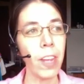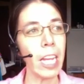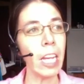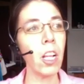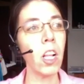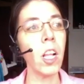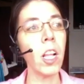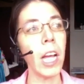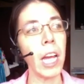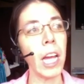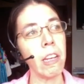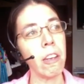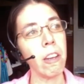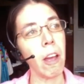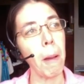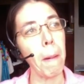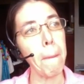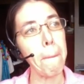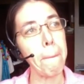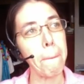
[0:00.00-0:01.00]
feel
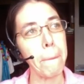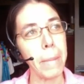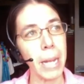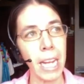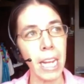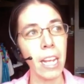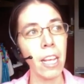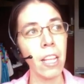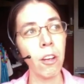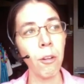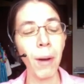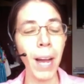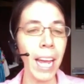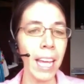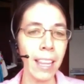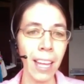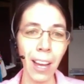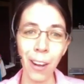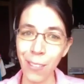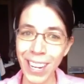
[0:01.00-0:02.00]
and be the
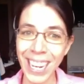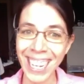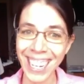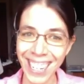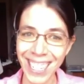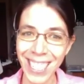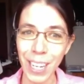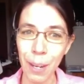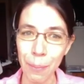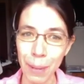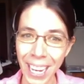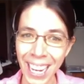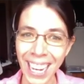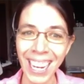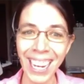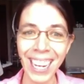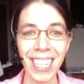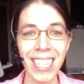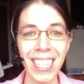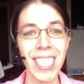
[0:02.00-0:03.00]
way that we need to
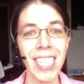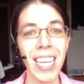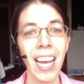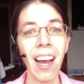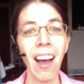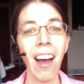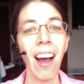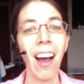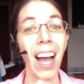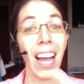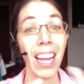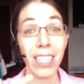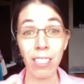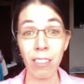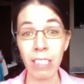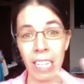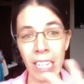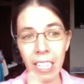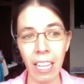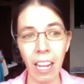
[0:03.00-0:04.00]
be. Because I
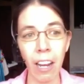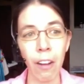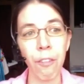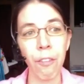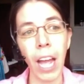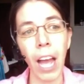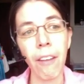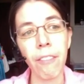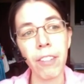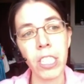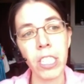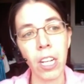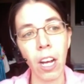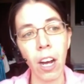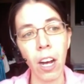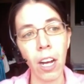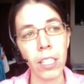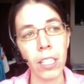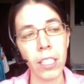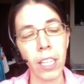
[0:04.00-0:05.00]
do think that if we have a
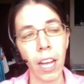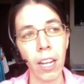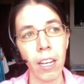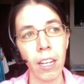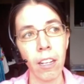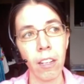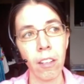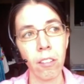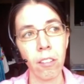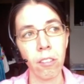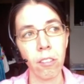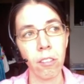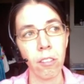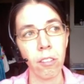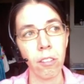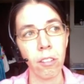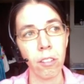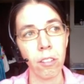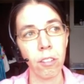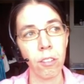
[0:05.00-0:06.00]
dog that is
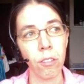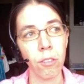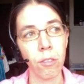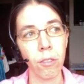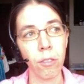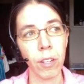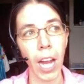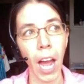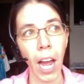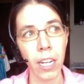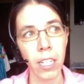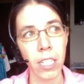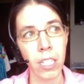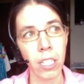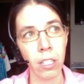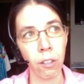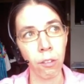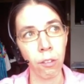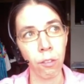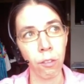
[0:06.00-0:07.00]

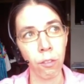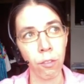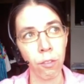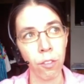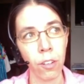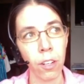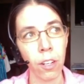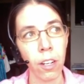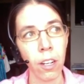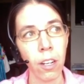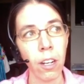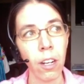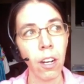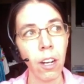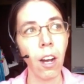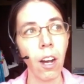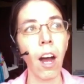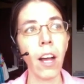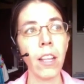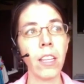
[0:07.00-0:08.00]
reactive
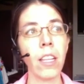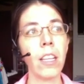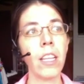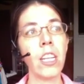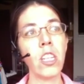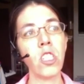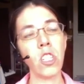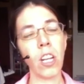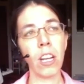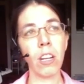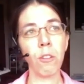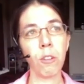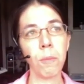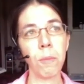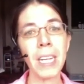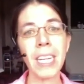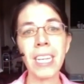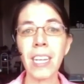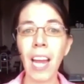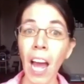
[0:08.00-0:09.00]
on the leash, that it
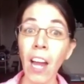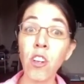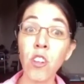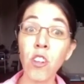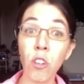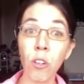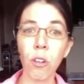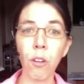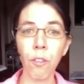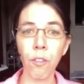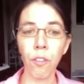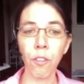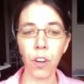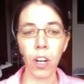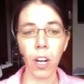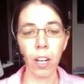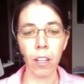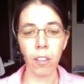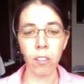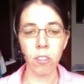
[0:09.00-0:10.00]
would be natural
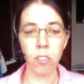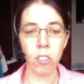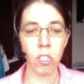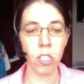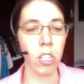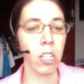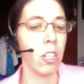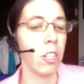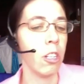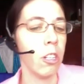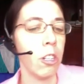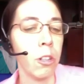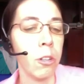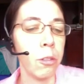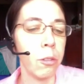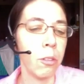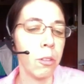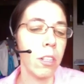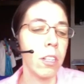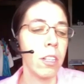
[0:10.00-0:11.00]
for us
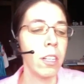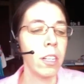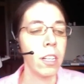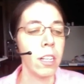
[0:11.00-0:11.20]
to